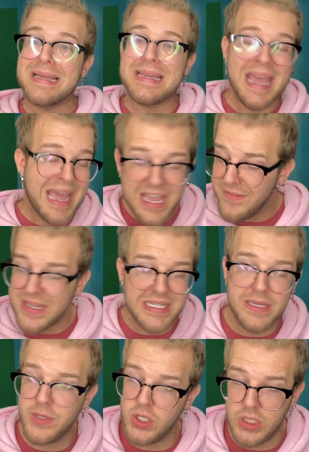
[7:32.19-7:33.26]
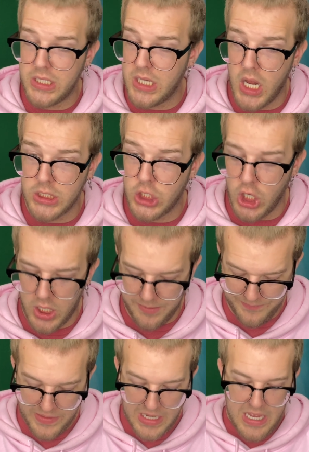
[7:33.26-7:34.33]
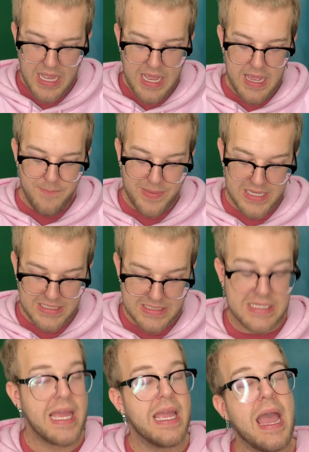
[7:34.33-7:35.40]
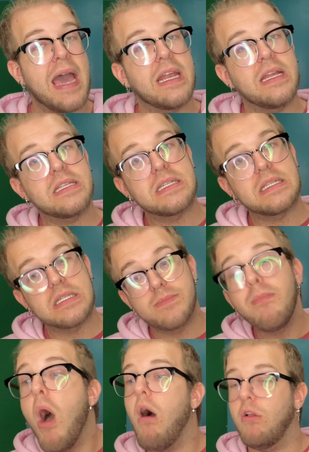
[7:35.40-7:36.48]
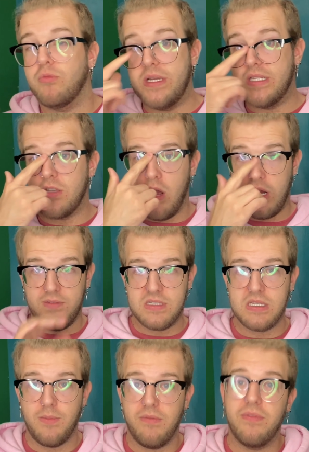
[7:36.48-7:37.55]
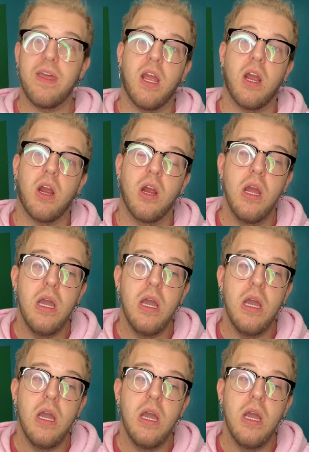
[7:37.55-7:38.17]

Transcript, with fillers: kvdbeauty.com because they had a small restock of some of their